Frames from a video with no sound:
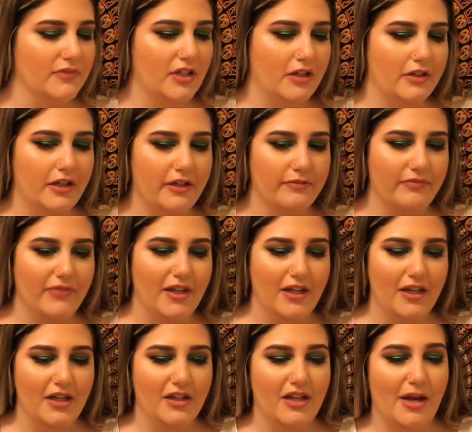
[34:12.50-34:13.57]
All right.
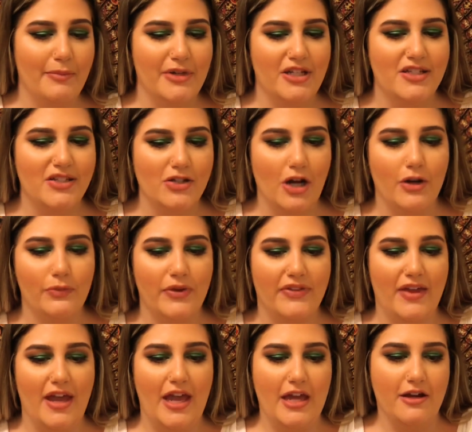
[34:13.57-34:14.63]
I'm going to start
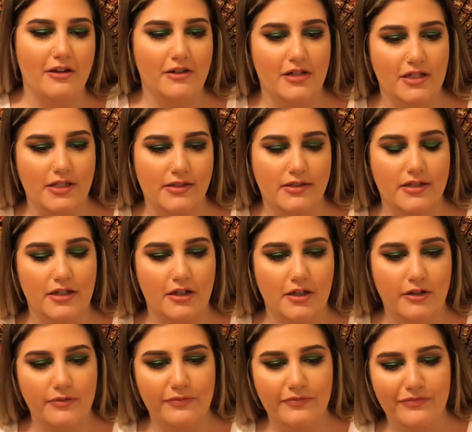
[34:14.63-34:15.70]
with Aries
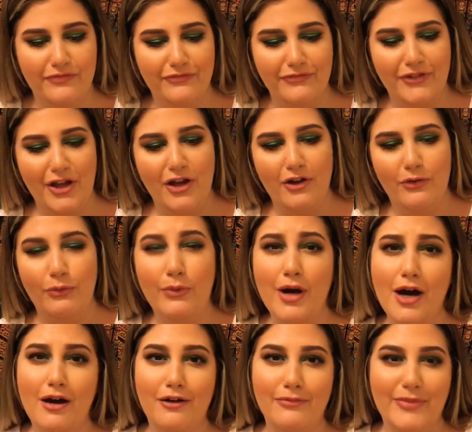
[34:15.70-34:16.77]
here.
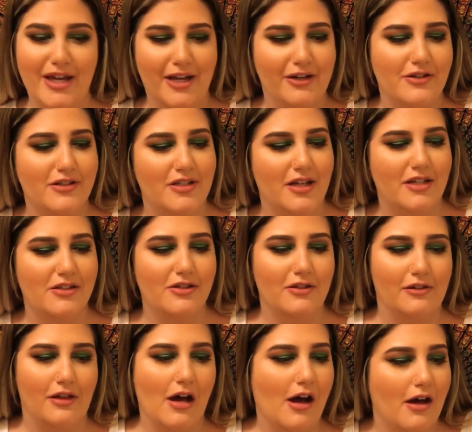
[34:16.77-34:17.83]
Wow, my air signs are
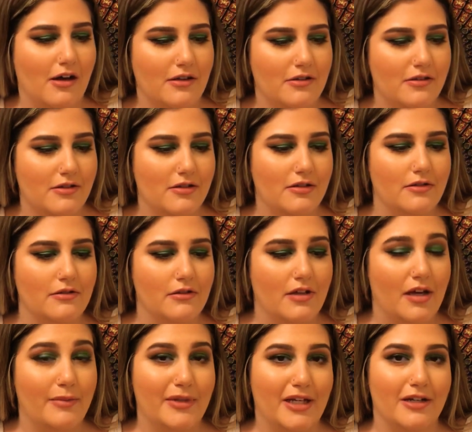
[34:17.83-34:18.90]
last.
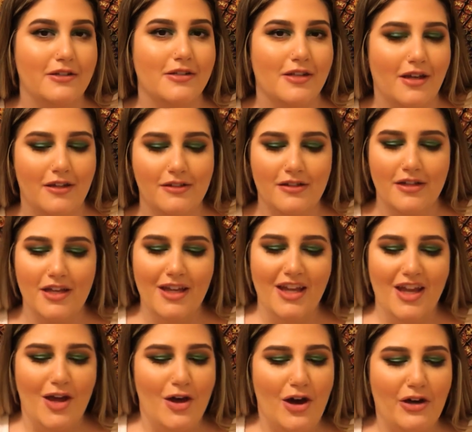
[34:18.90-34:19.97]
I'm an air sign.
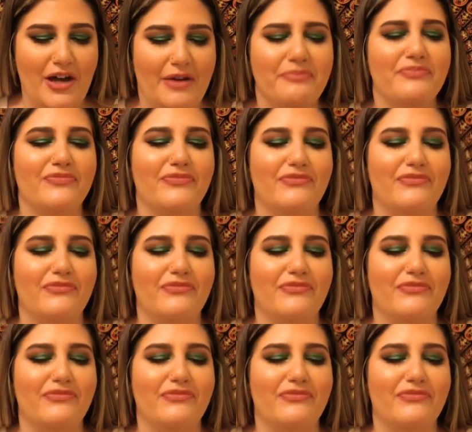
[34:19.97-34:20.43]
Okay.